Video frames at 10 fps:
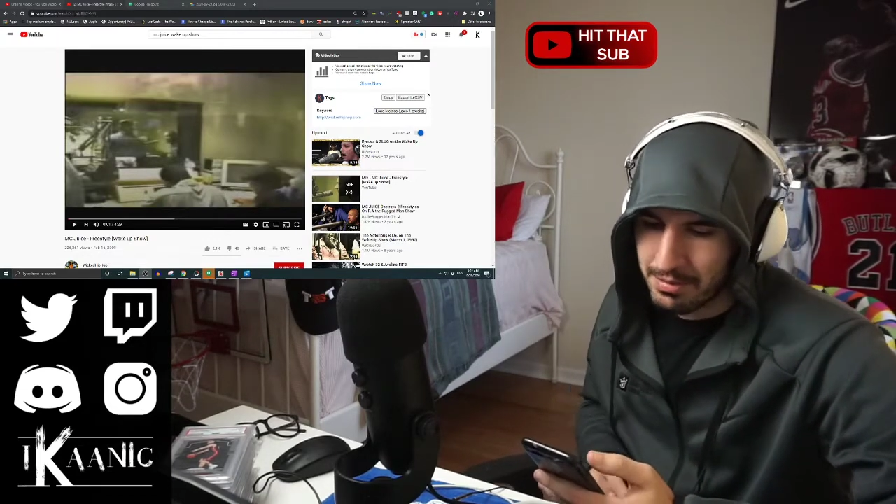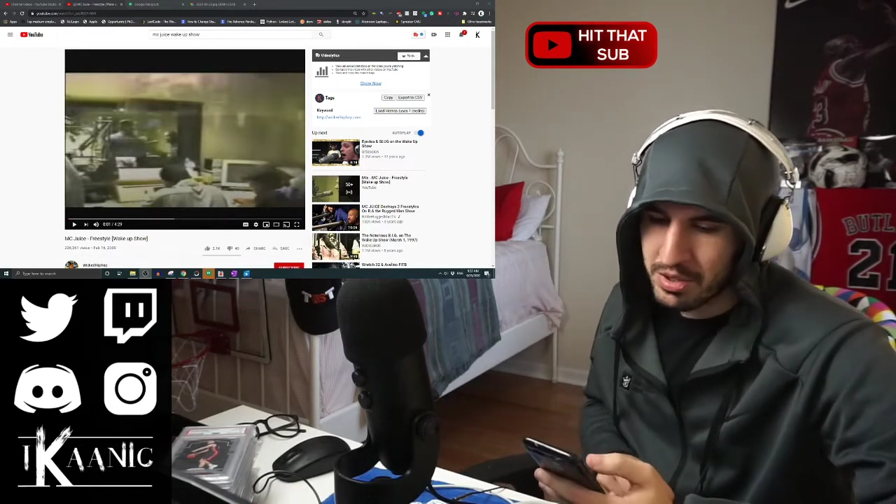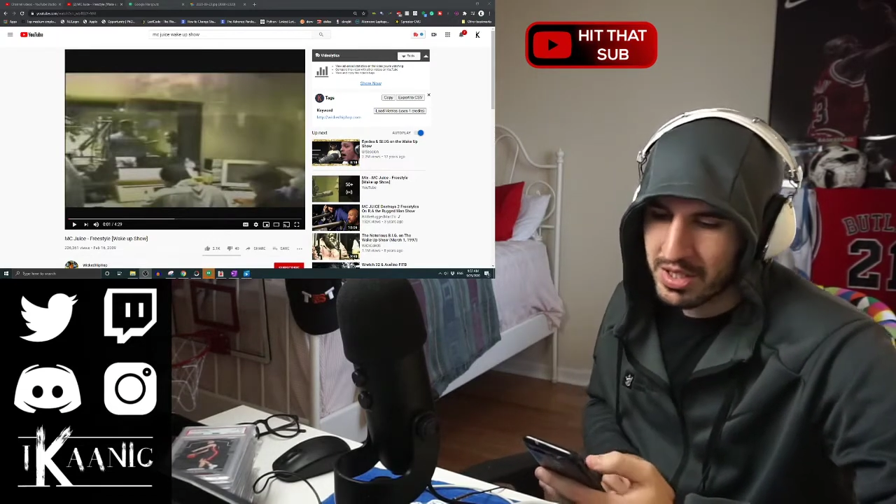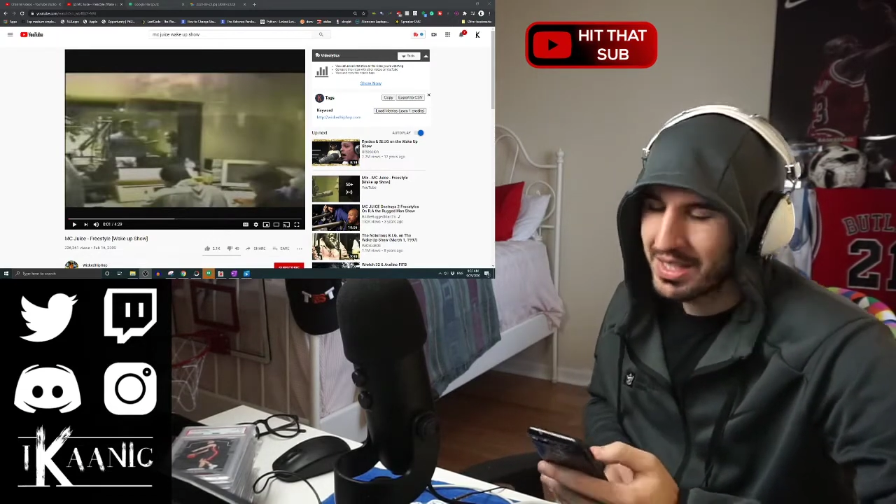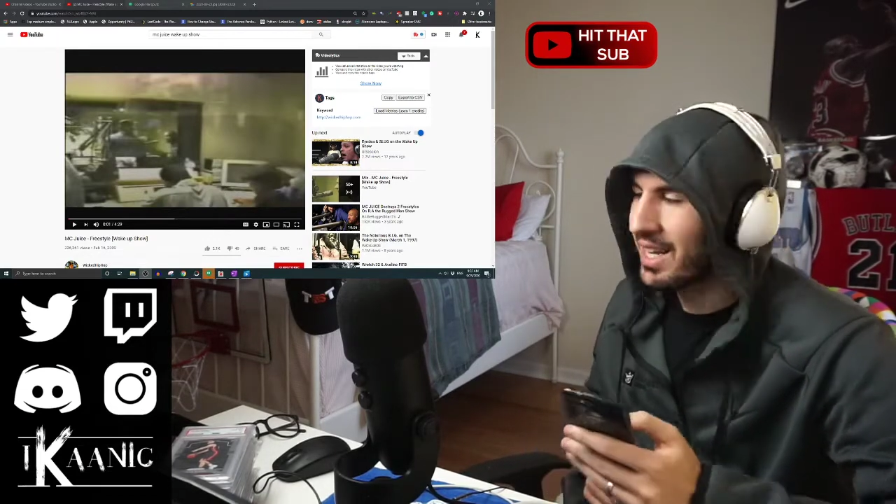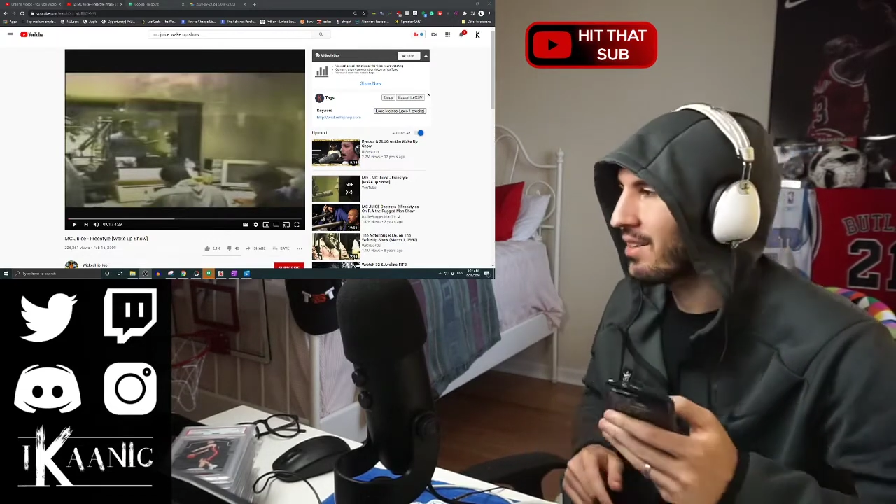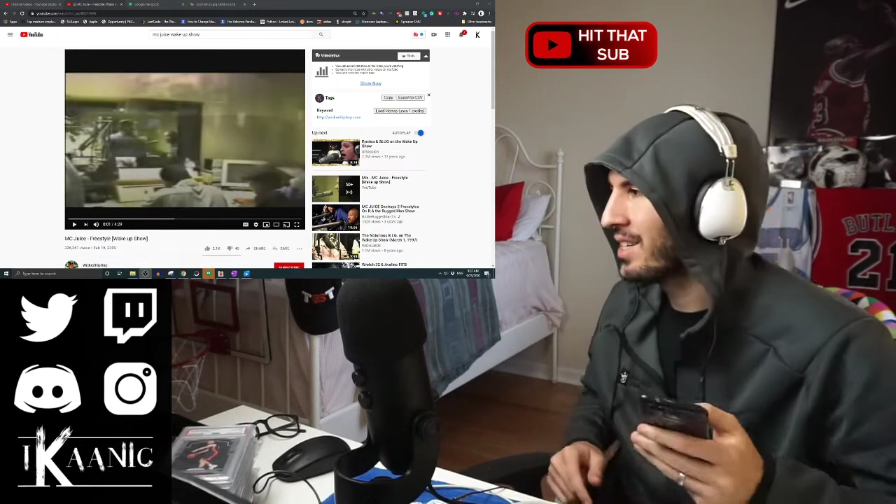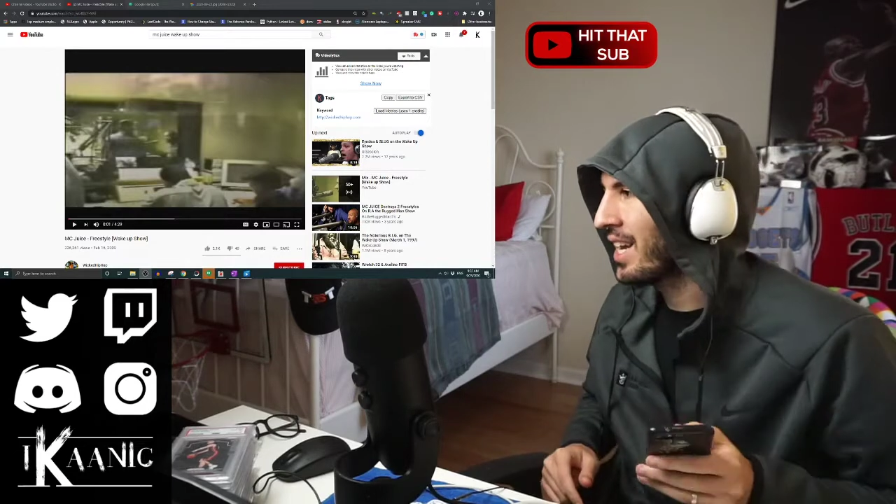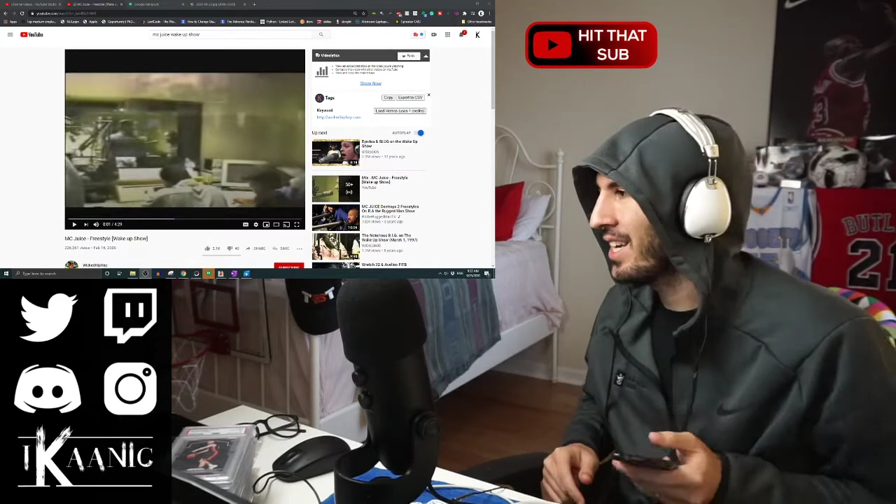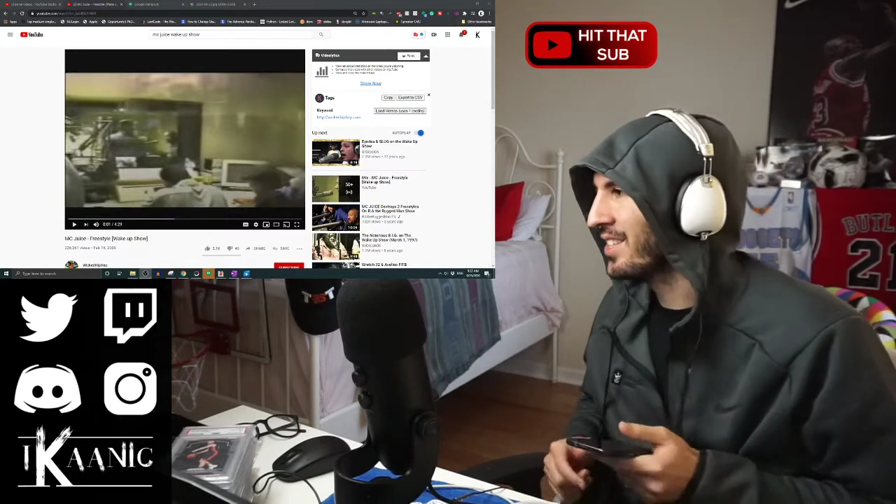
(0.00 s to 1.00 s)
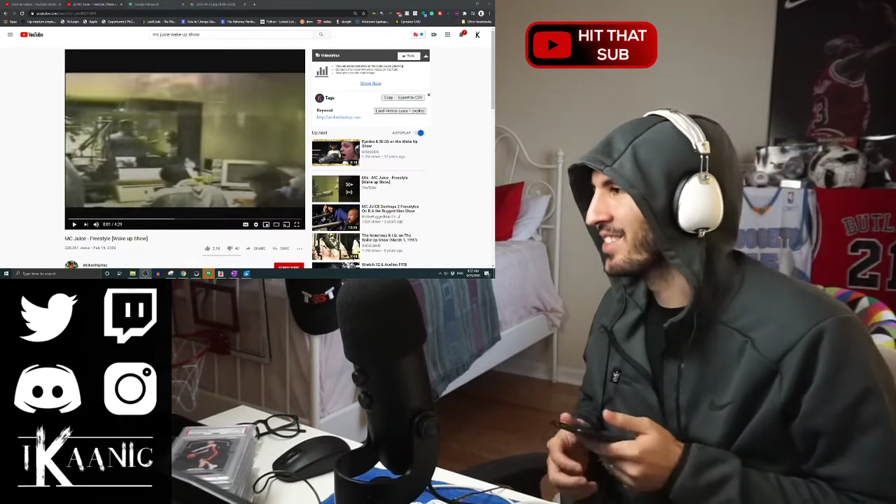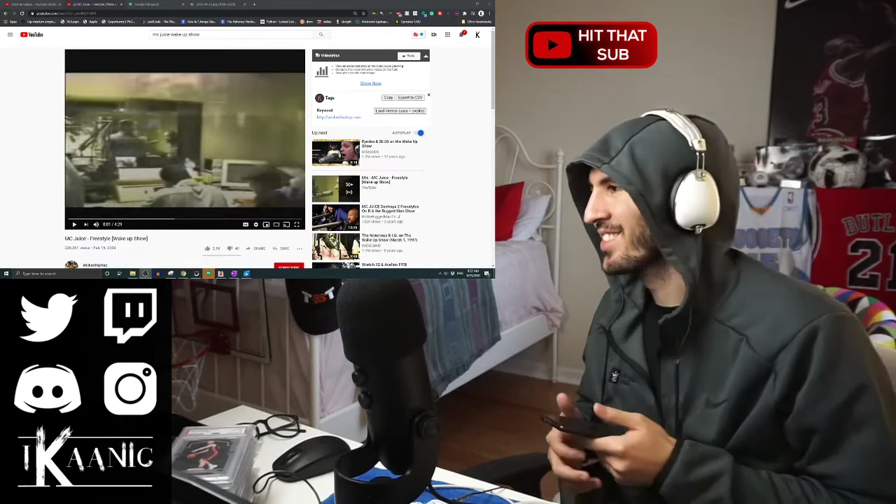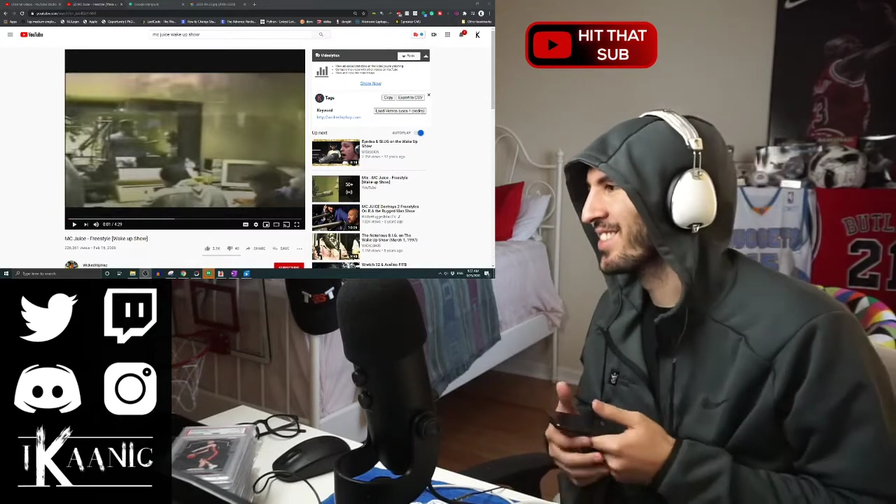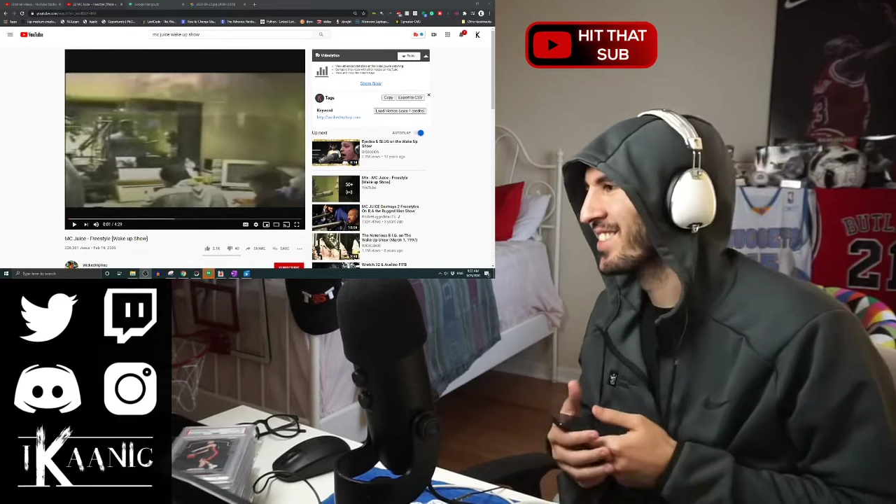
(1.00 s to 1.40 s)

shit nowadays.